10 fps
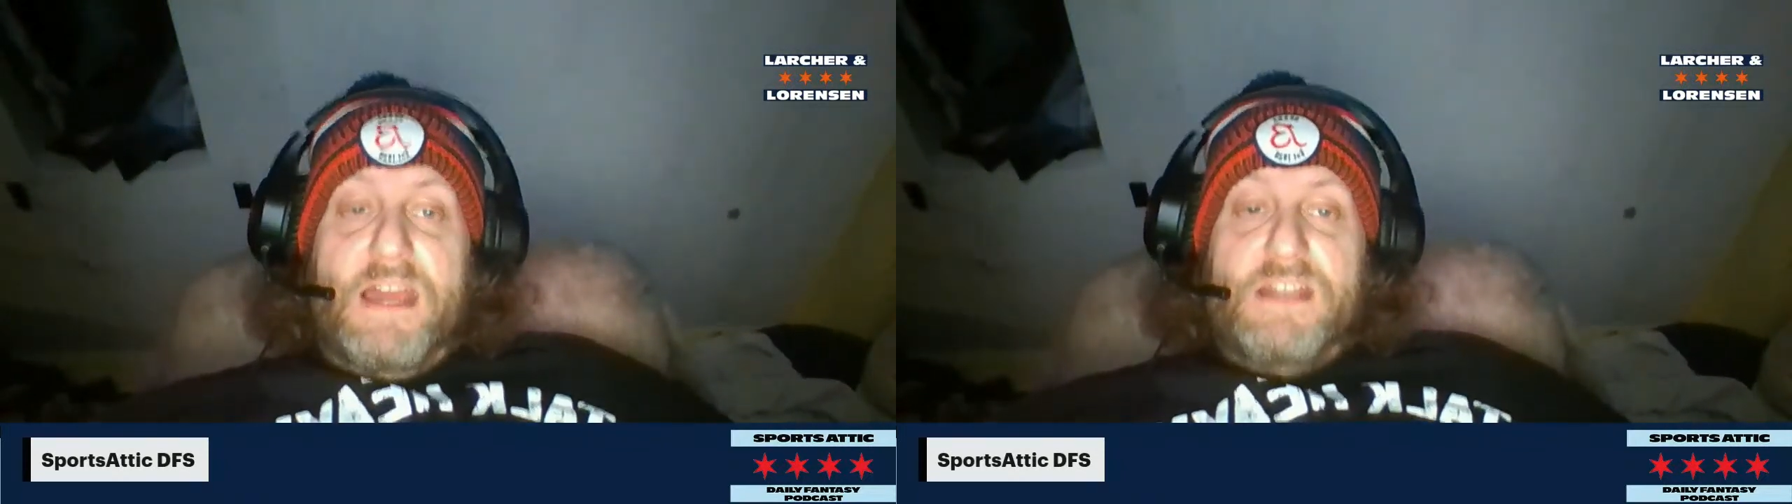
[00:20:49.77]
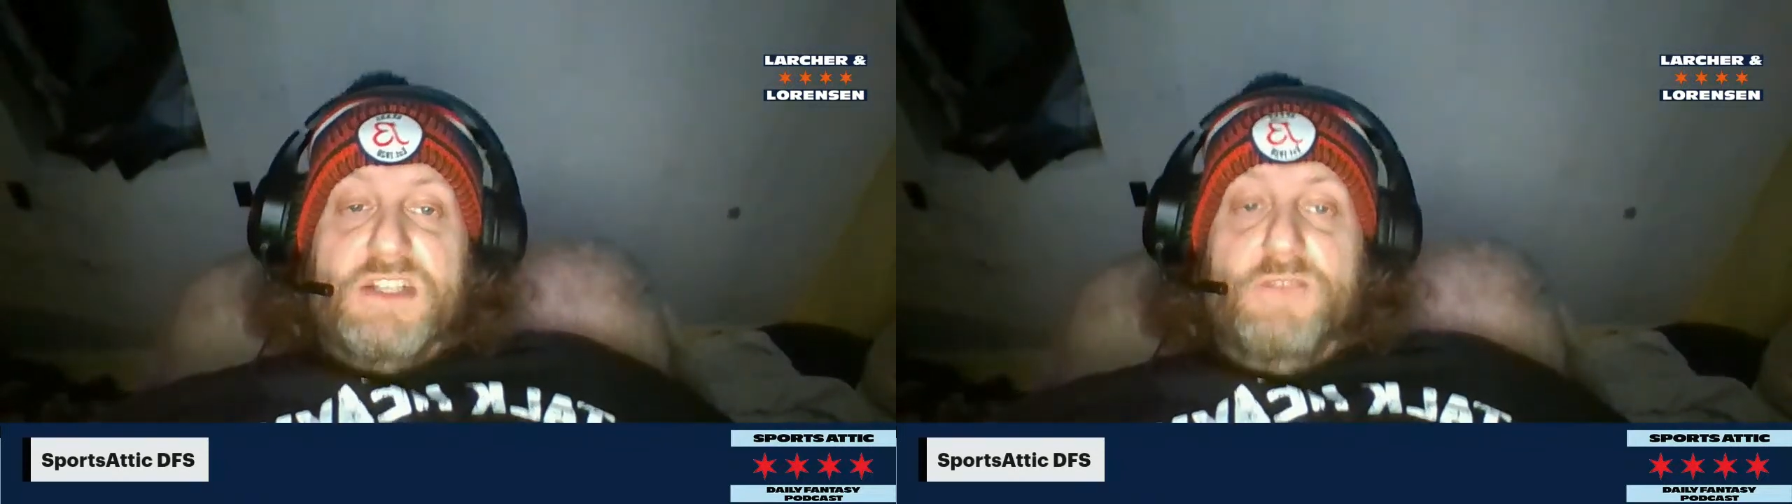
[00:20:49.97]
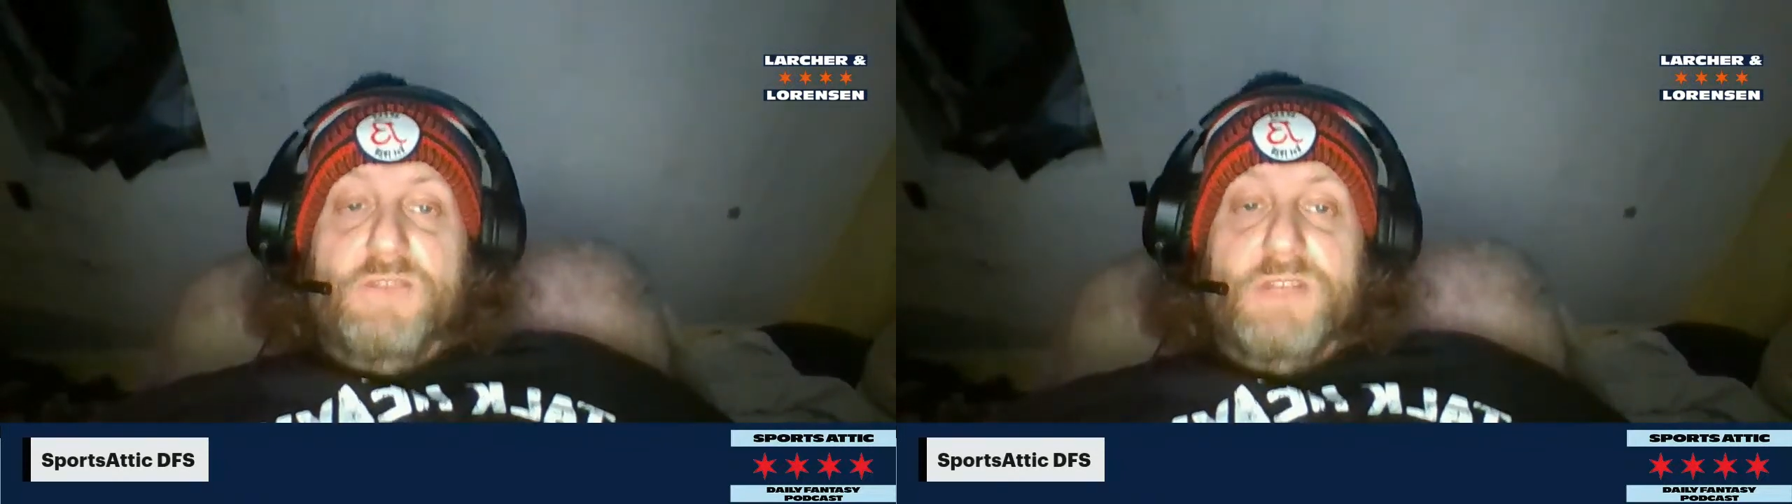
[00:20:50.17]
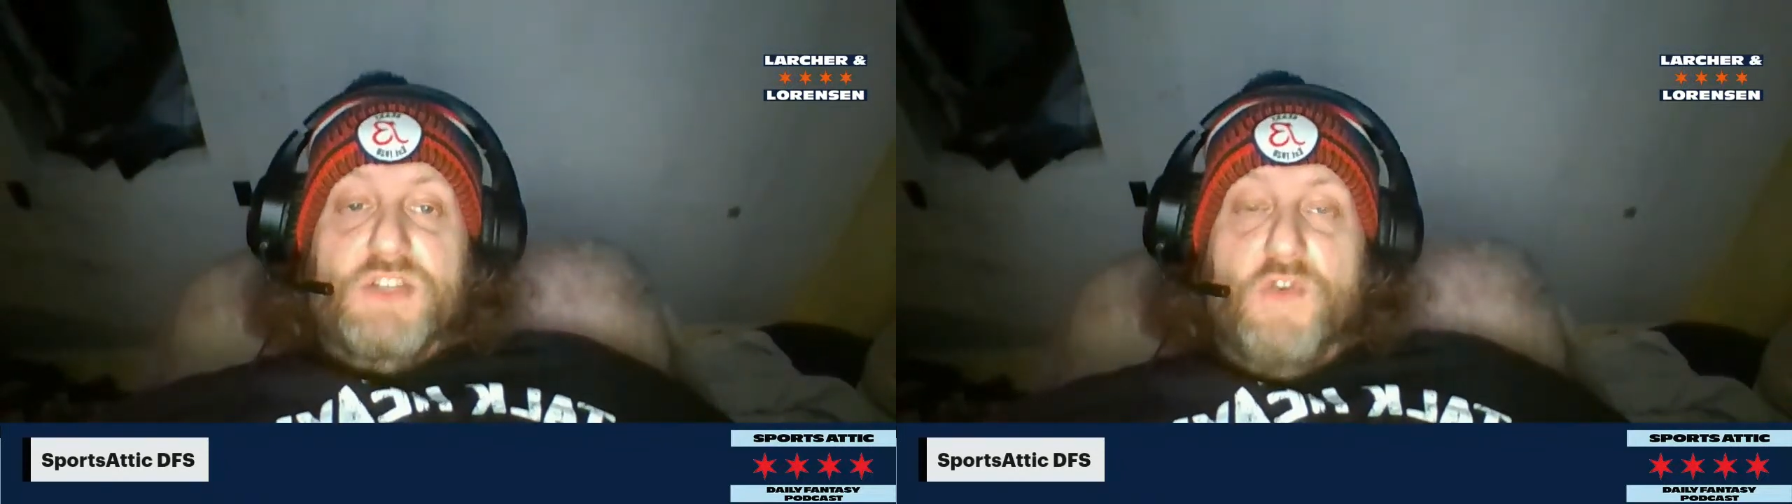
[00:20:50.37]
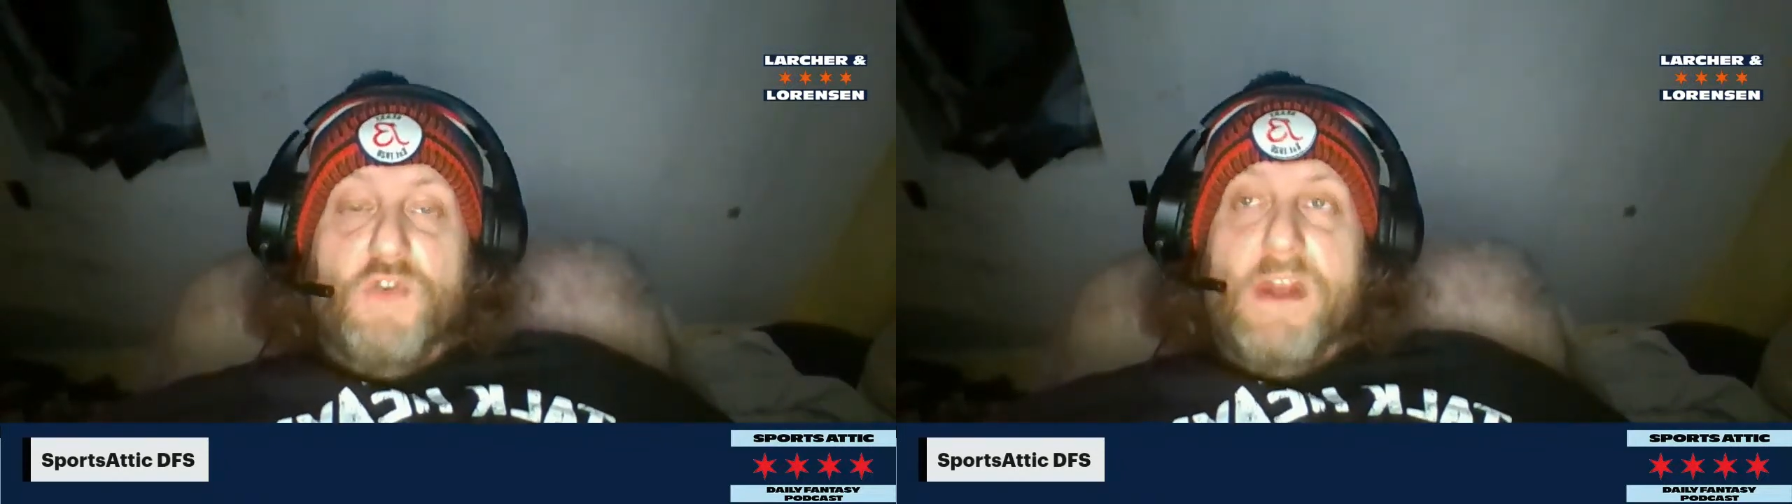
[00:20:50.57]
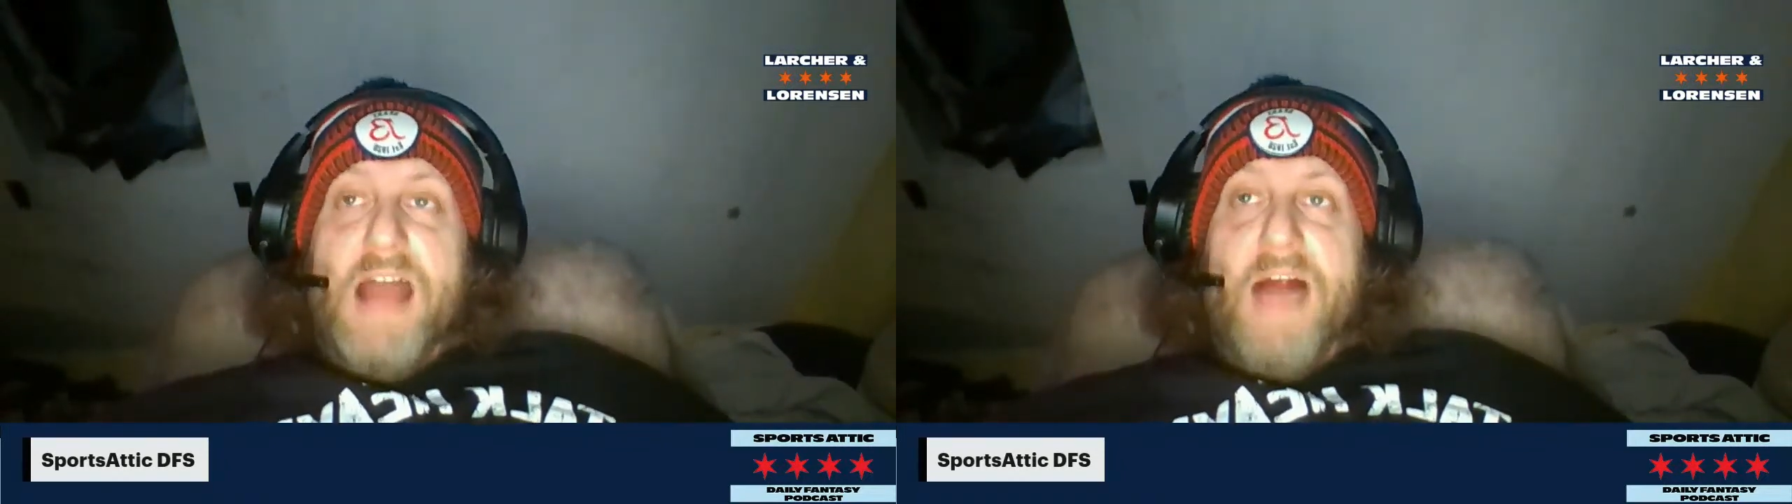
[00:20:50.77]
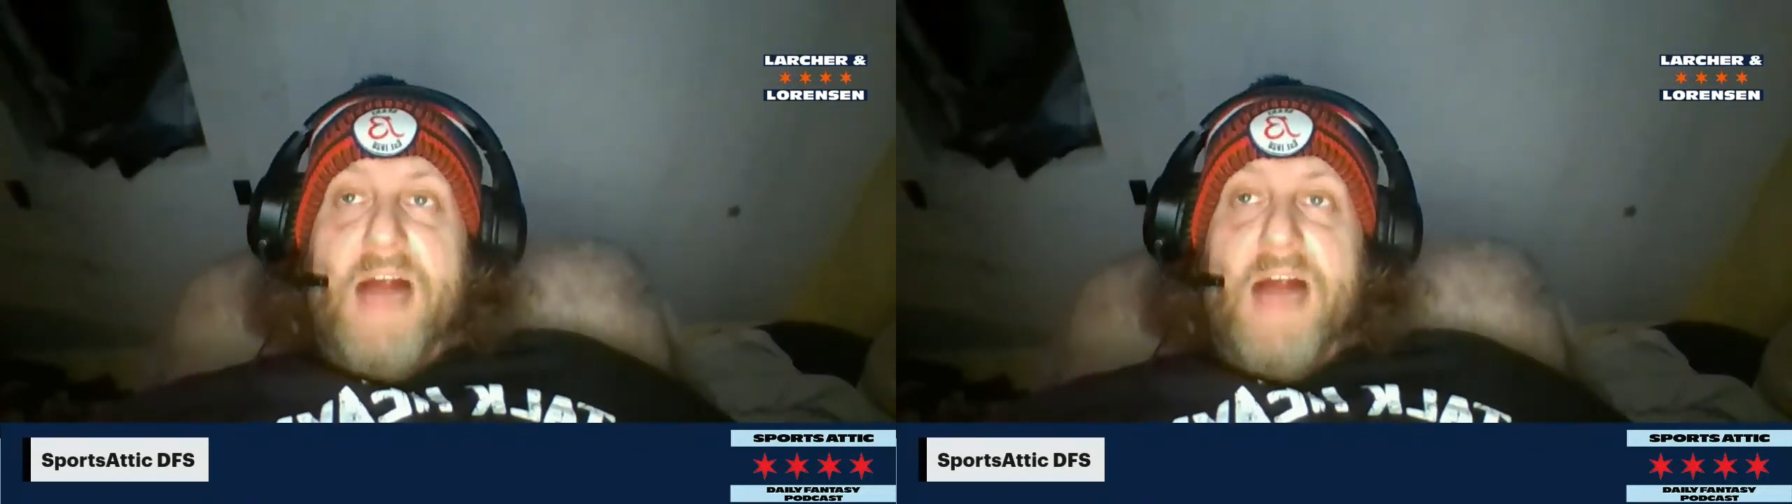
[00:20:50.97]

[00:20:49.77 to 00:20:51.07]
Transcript: and assume Detroit